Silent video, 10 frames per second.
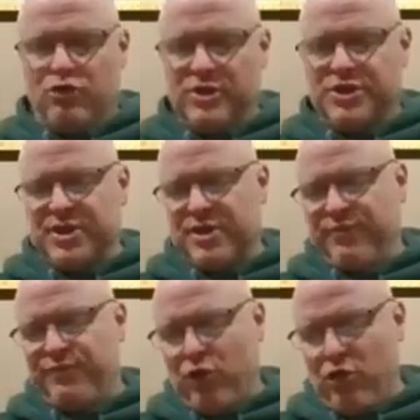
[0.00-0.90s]
Lord
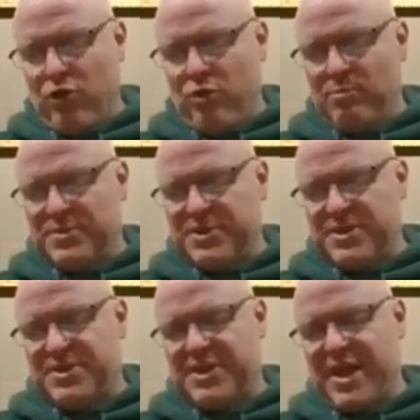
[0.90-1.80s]
Krishna
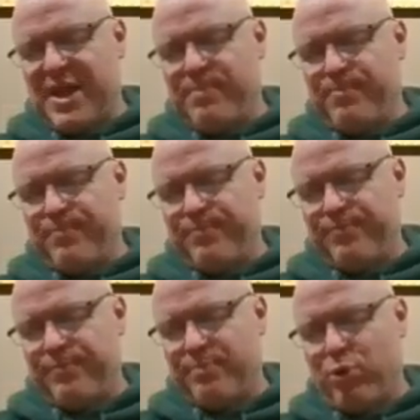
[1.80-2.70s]
confirms the same
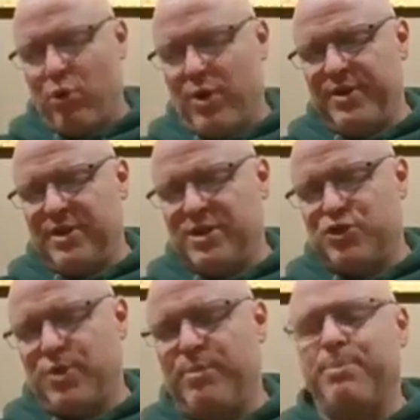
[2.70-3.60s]
point
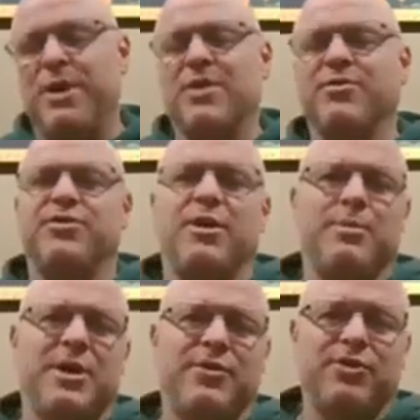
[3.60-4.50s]
in Srimad
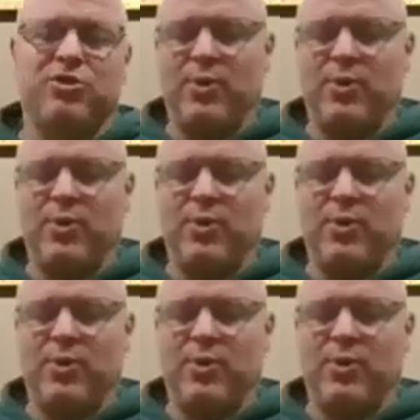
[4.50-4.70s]
Bhagavatam